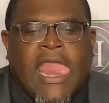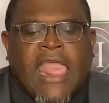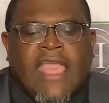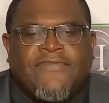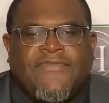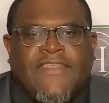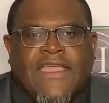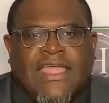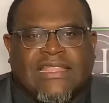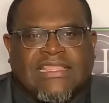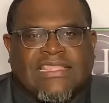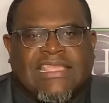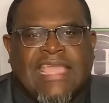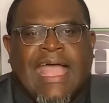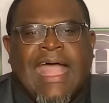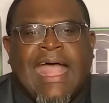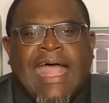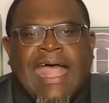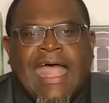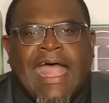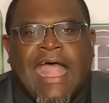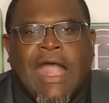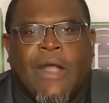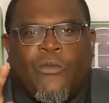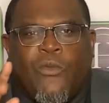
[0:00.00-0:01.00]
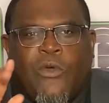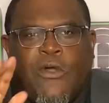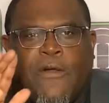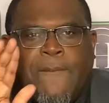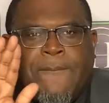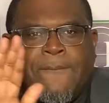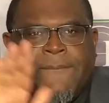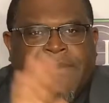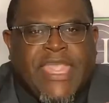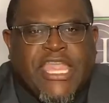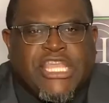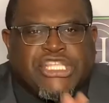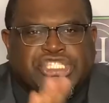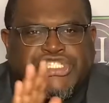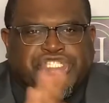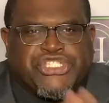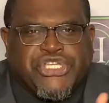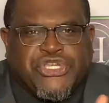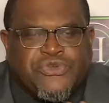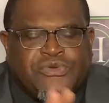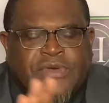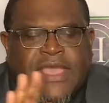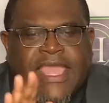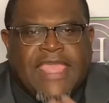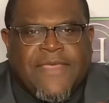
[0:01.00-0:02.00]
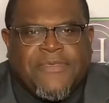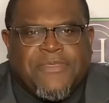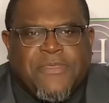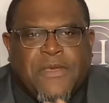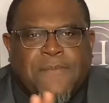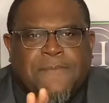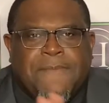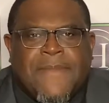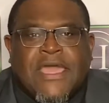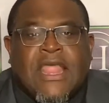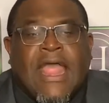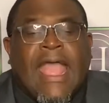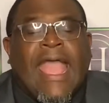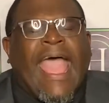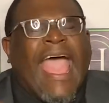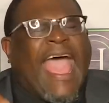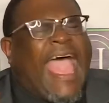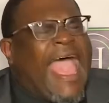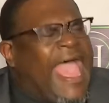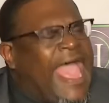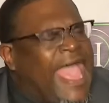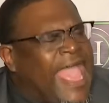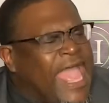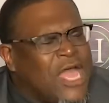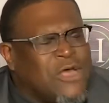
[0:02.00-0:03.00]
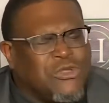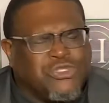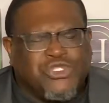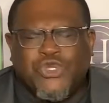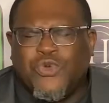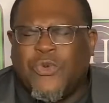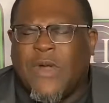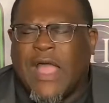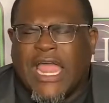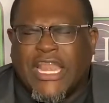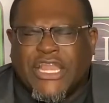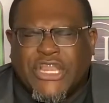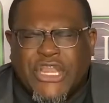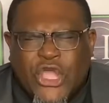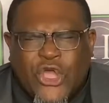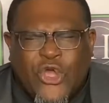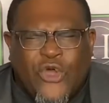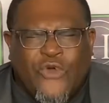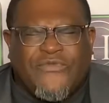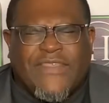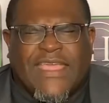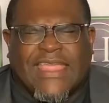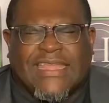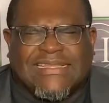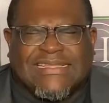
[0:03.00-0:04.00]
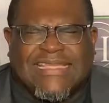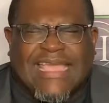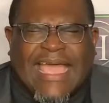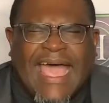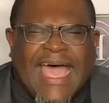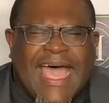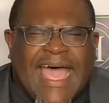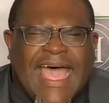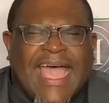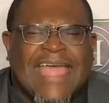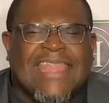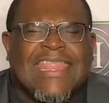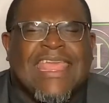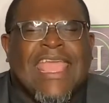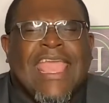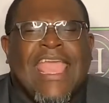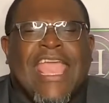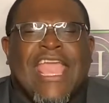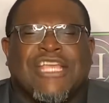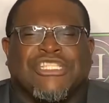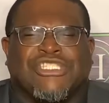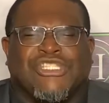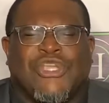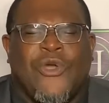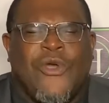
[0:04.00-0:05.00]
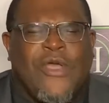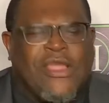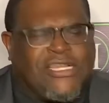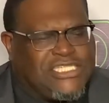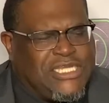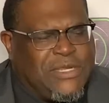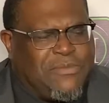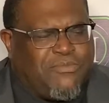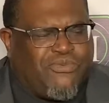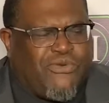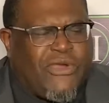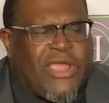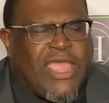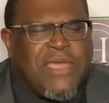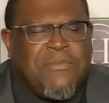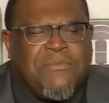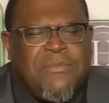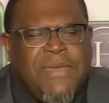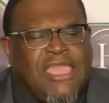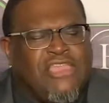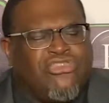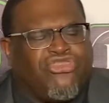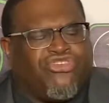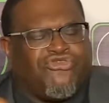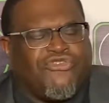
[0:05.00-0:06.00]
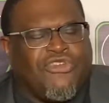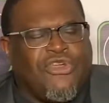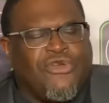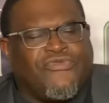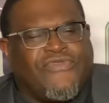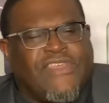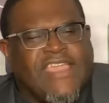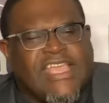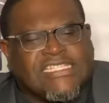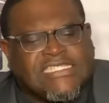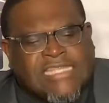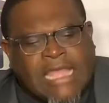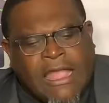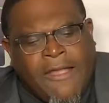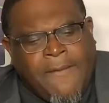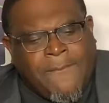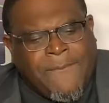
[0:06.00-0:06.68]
that God will meet you in the middle. How do I know that God is going to bring me through this?